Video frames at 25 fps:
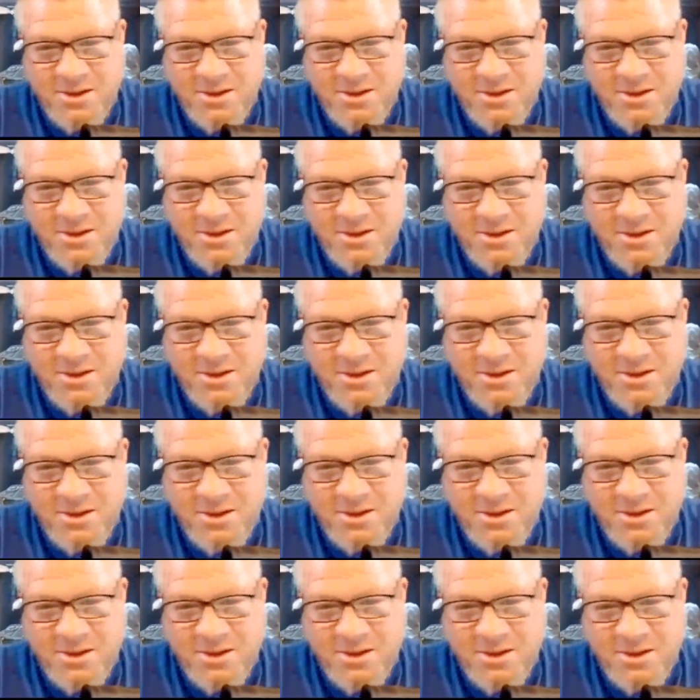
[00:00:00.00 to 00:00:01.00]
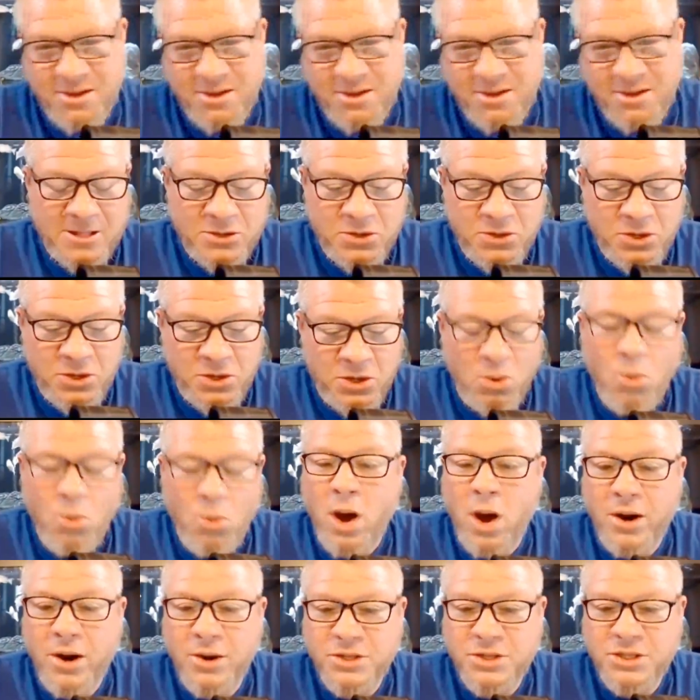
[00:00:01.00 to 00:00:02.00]
Um, do your
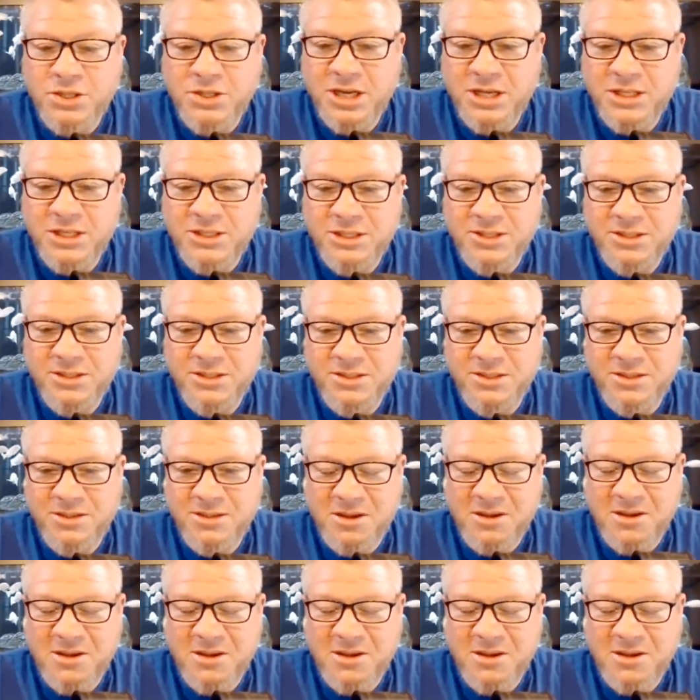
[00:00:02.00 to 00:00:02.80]
water changes.